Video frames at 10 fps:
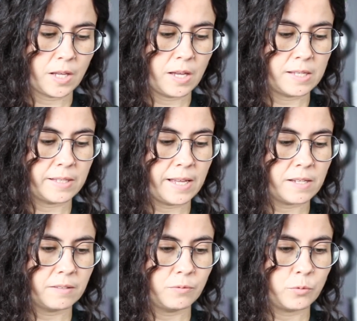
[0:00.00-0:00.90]
And
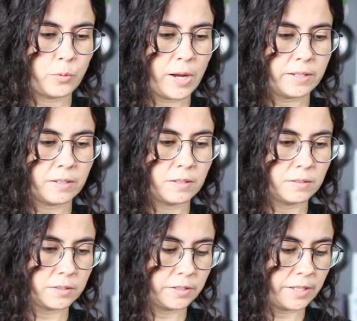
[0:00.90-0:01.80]
then right
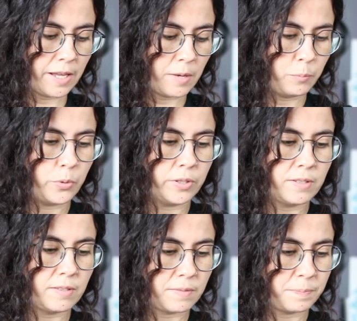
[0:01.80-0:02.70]
under the
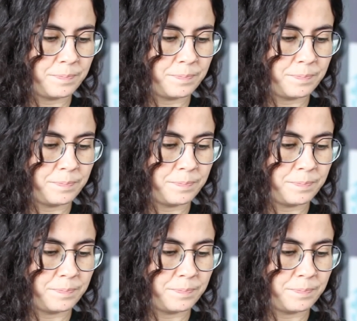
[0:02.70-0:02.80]
Empress,